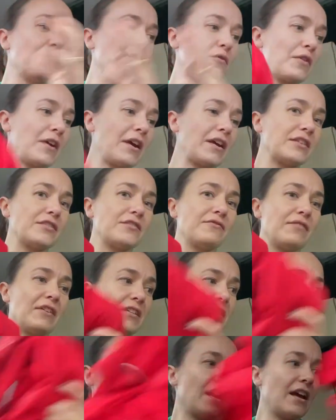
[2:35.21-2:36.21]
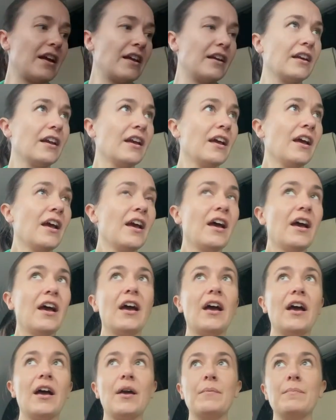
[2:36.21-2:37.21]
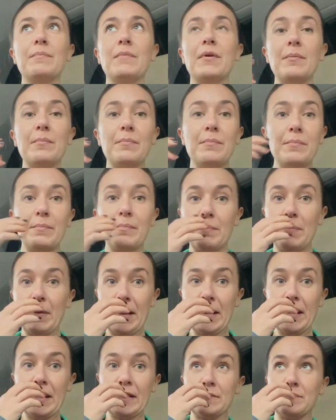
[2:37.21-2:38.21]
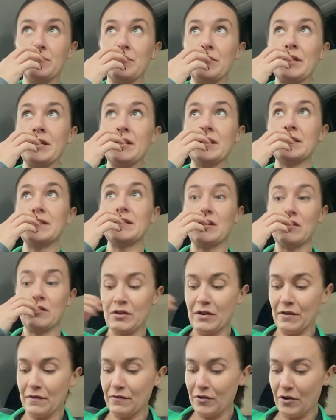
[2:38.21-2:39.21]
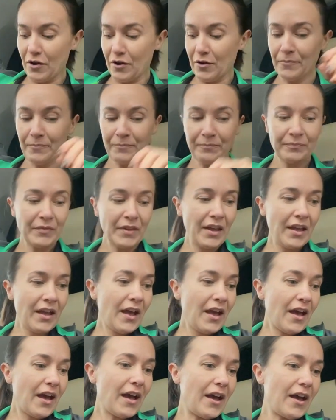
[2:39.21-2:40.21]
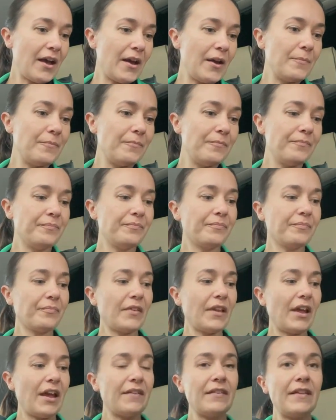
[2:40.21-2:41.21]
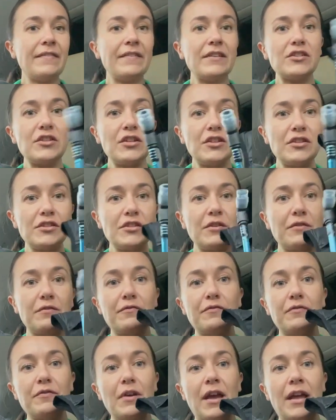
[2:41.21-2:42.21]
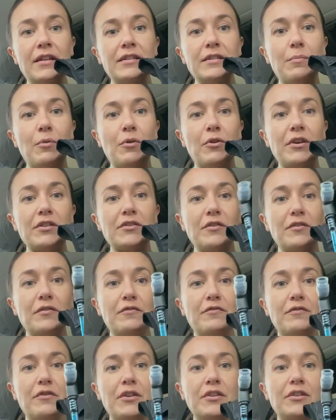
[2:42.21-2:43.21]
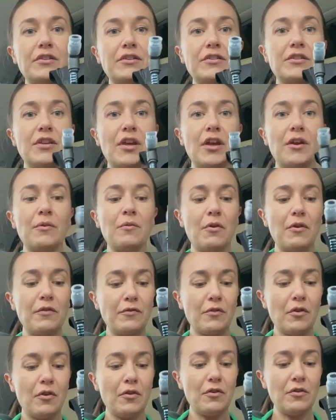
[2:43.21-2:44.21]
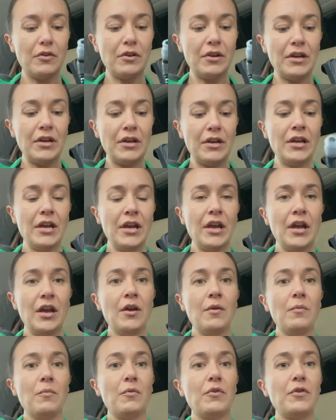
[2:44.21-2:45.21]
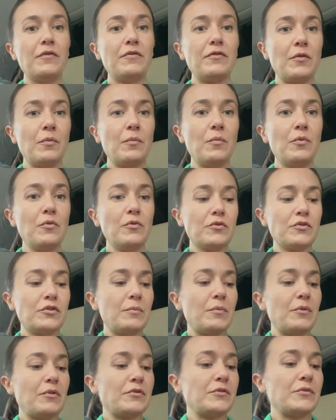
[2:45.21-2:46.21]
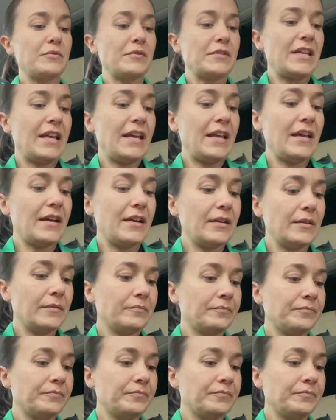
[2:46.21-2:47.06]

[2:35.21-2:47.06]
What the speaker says: forecast to rain today, but it is Britain, so you never know. And then there's tons of handy pockets on the front. So I've got one of the water bottles here,